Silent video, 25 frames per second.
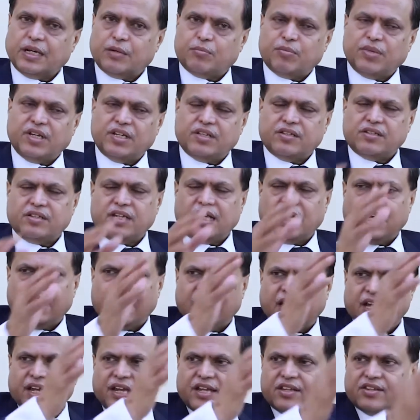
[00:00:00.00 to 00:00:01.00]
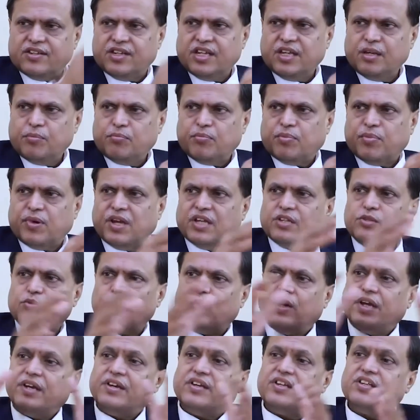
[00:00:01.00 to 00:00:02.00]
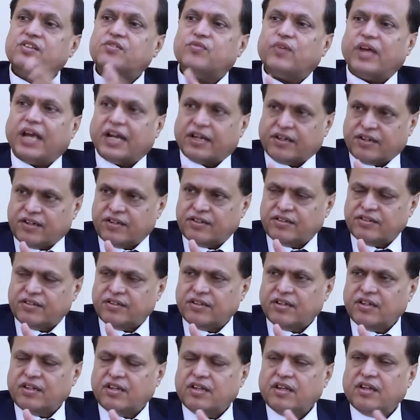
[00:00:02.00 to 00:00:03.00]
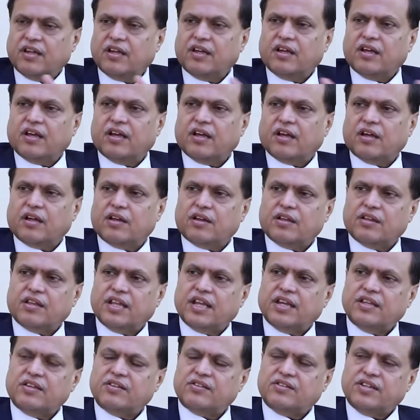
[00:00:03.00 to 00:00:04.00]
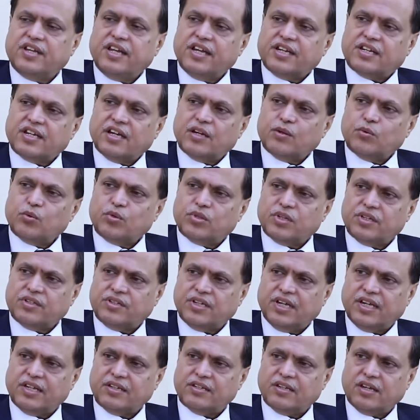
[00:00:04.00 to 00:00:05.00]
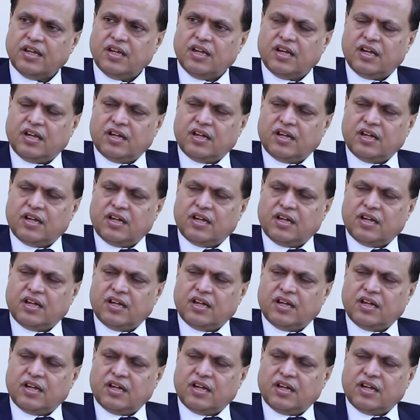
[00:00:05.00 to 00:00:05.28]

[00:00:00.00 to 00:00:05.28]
that means I H D plus one risk factors, there is data to suggest